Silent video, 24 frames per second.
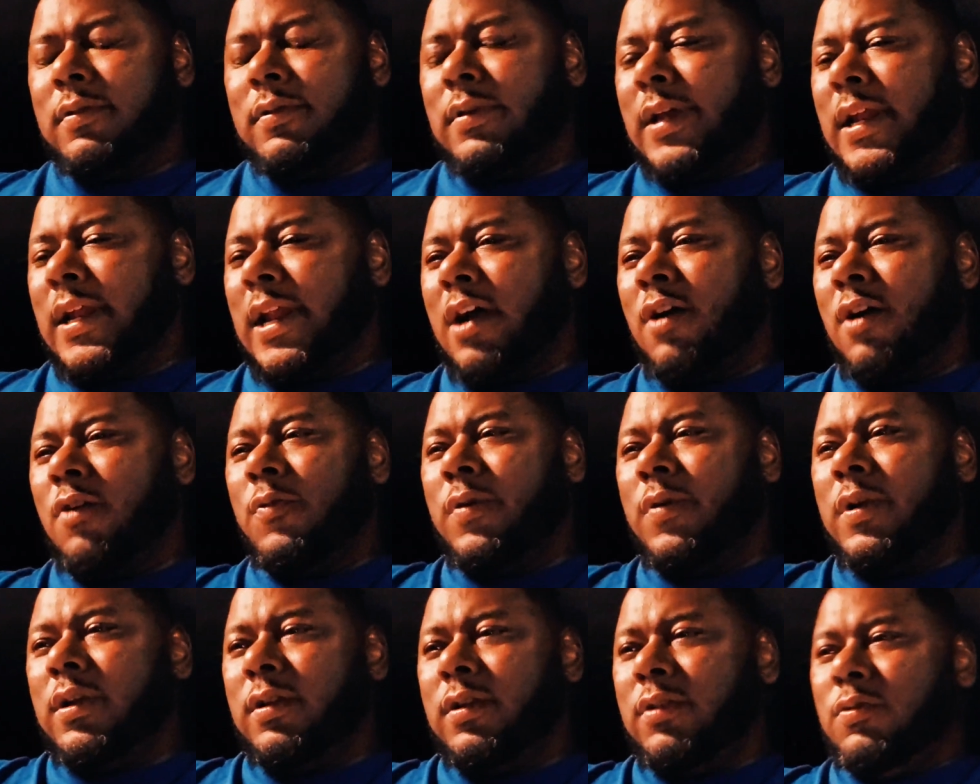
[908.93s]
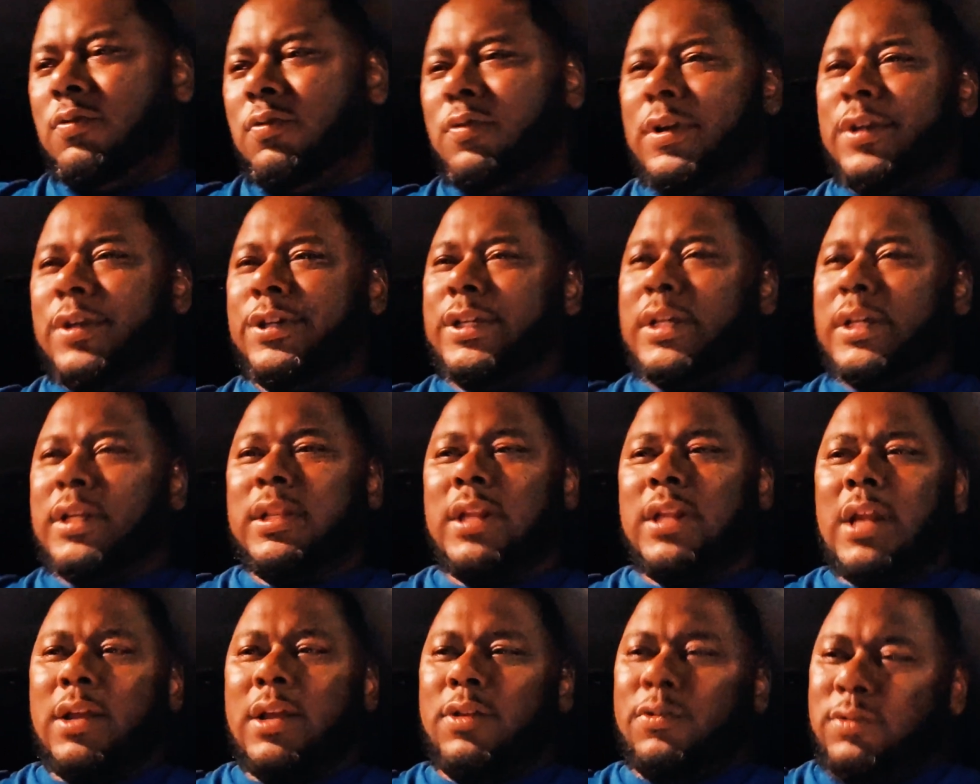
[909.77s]
And I don't want to do the
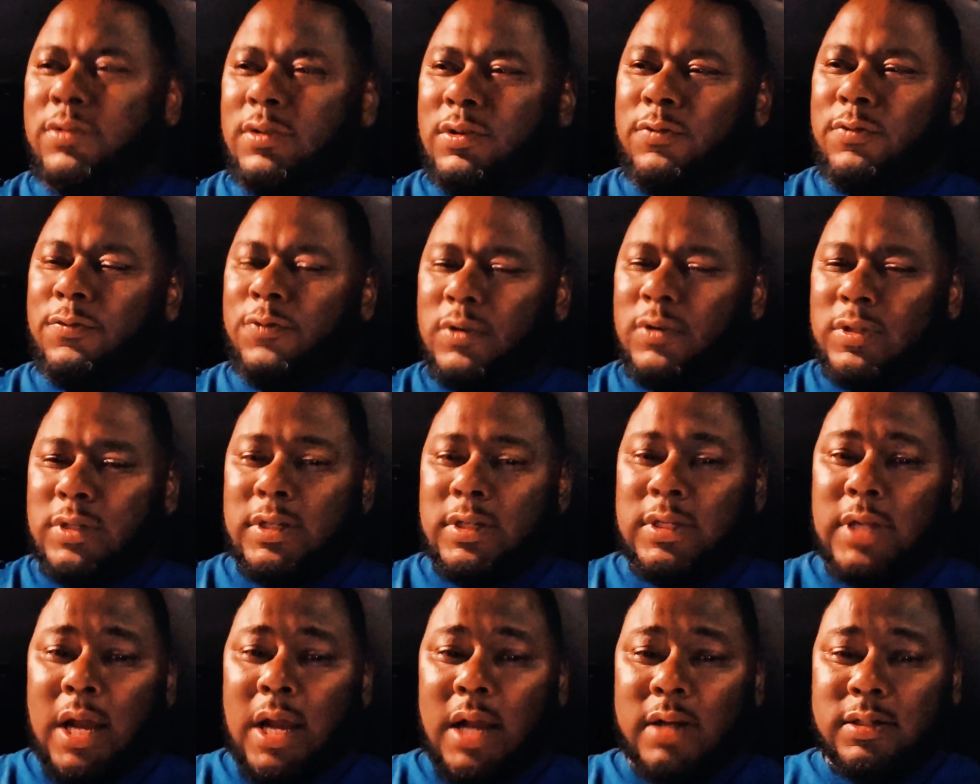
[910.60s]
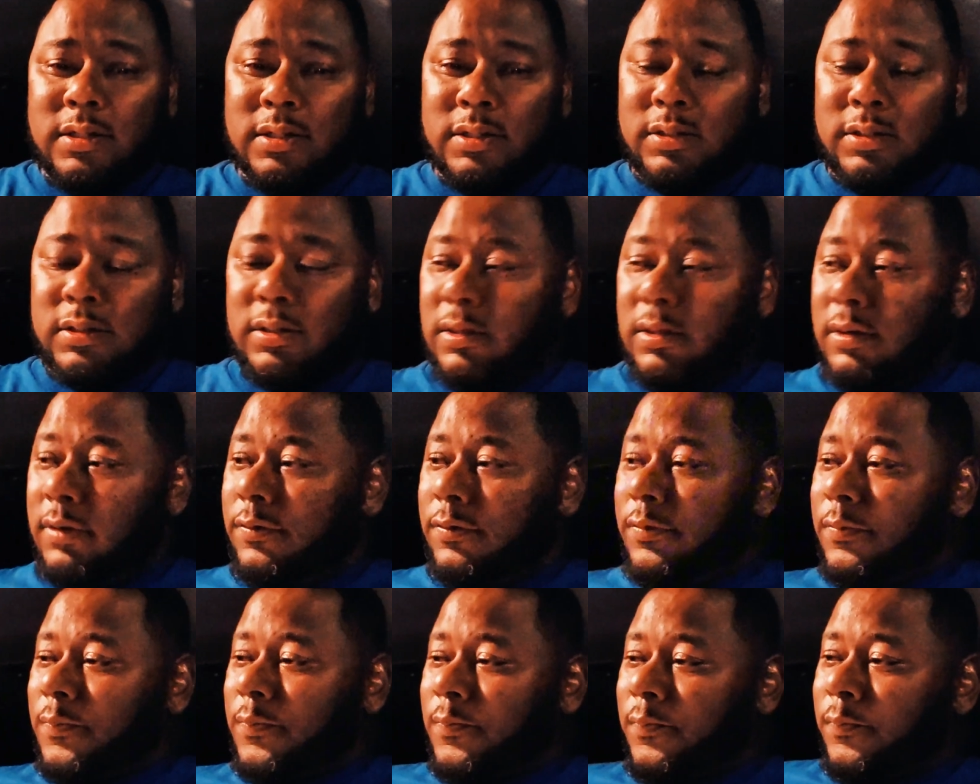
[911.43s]
shit that I used to do for the toxic stuff.